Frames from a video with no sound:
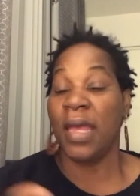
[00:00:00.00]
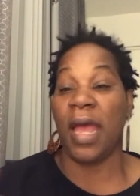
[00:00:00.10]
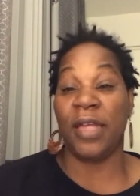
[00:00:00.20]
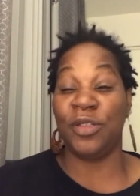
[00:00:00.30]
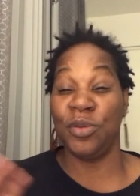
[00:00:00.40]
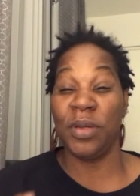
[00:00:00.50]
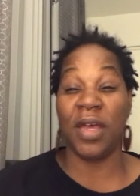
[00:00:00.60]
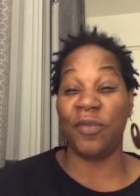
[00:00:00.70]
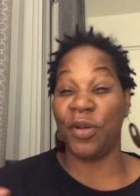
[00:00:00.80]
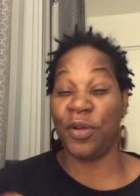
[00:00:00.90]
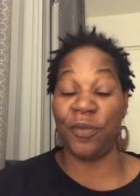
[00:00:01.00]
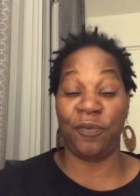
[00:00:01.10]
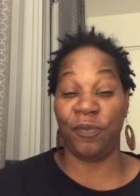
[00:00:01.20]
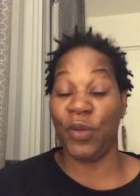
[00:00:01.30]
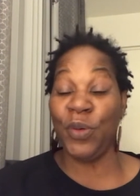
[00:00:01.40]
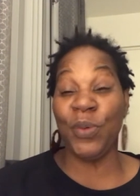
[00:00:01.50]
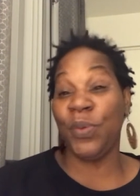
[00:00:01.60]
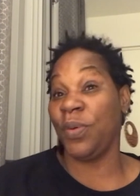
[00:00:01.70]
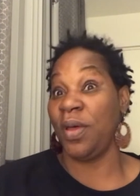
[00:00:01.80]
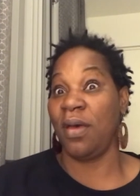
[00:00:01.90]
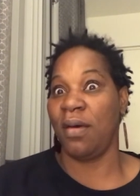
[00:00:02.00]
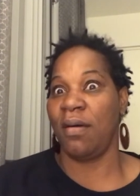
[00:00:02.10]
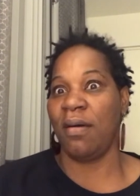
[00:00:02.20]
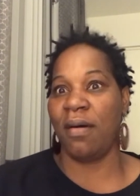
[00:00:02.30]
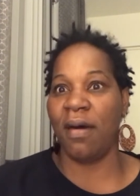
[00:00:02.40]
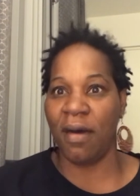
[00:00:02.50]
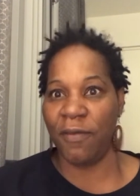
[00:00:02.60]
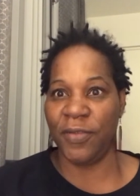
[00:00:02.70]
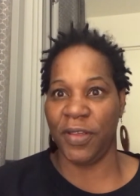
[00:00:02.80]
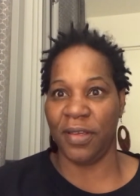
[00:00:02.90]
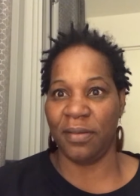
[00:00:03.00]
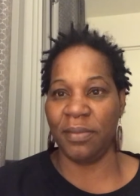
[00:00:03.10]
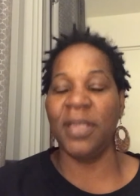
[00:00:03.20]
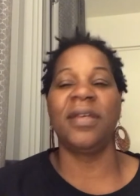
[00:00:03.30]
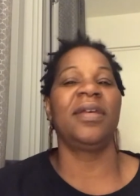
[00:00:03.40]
I do have a few of them,